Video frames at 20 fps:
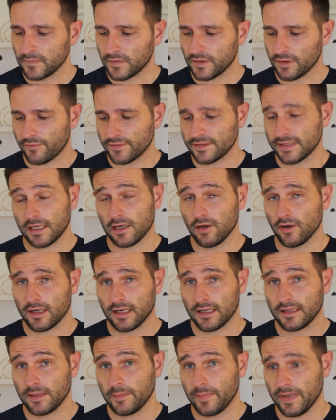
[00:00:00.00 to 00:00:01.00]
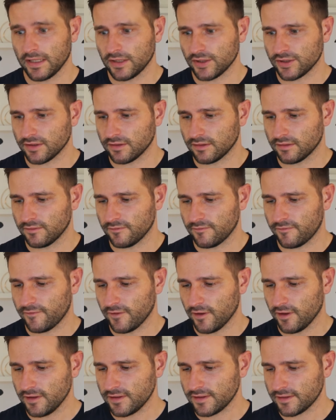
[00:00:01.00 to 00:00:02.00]
So if we take a look at the pension
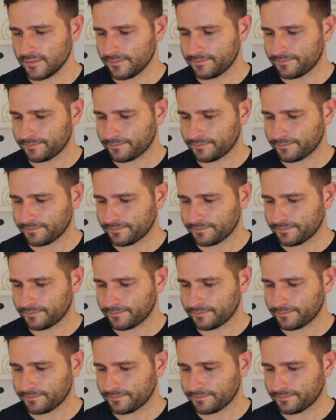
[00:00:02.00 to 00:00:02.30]
first,